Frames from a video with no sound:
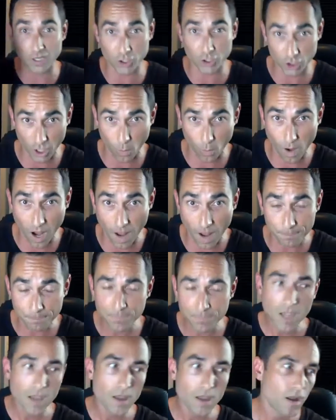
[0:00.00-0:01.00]
show up.
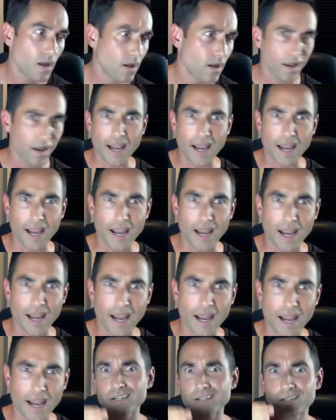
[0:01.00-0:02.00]
And all of a
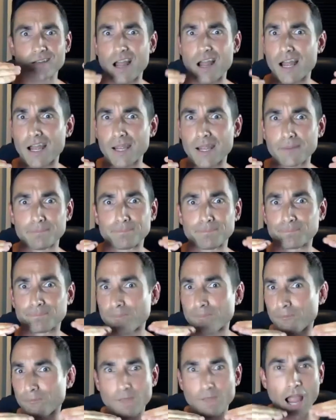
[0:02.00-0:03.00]
sudden,
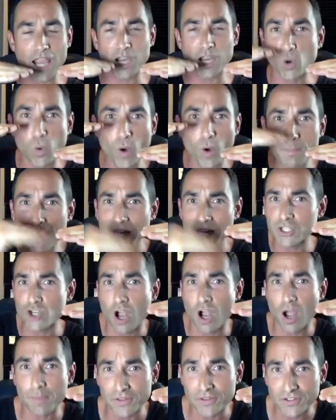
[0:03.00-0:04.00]
I quit my
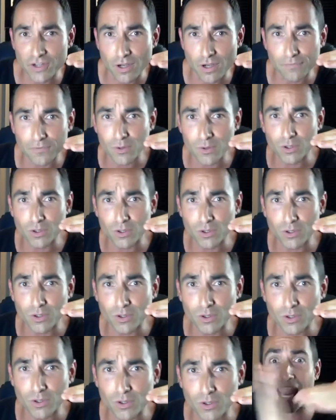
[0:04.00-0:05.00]
job at the cell phone
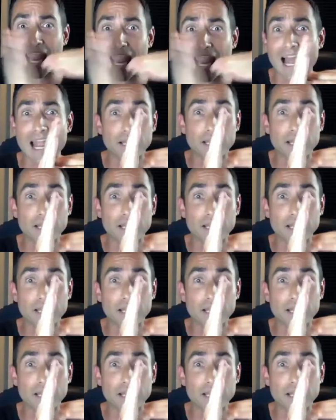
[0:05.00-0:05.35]
company and I